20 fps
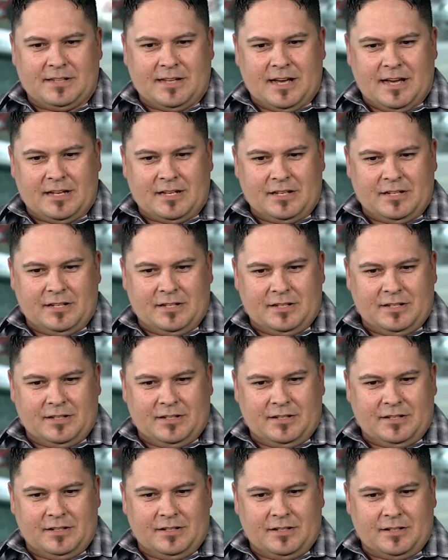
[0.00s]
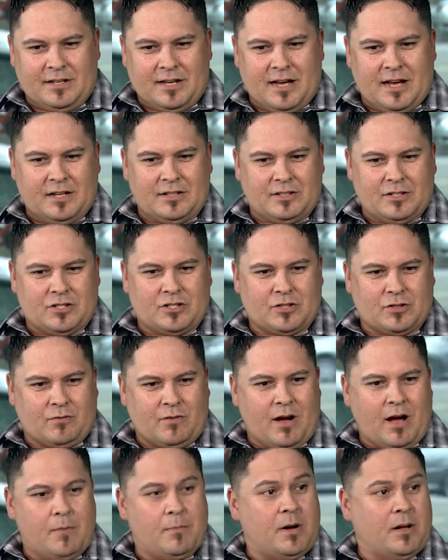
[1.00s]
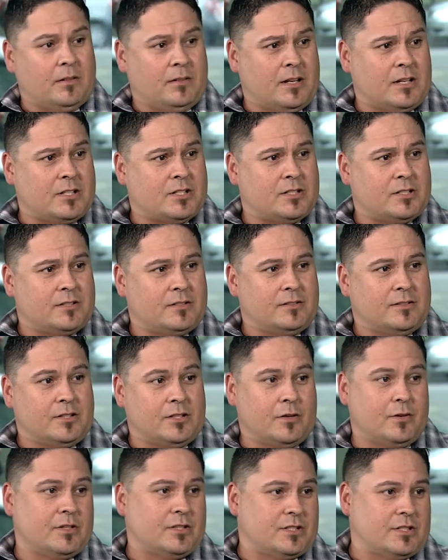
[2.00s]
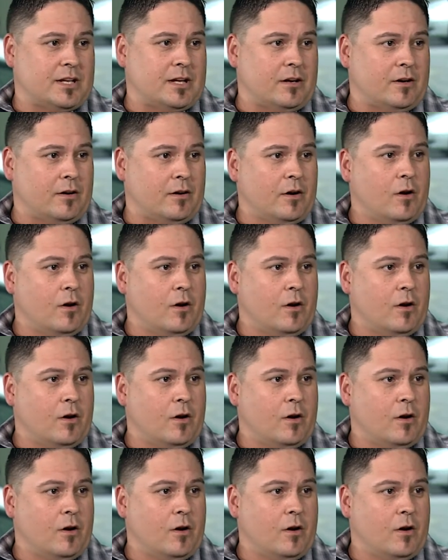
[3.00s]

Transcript: that you can't describe unless you're a singer,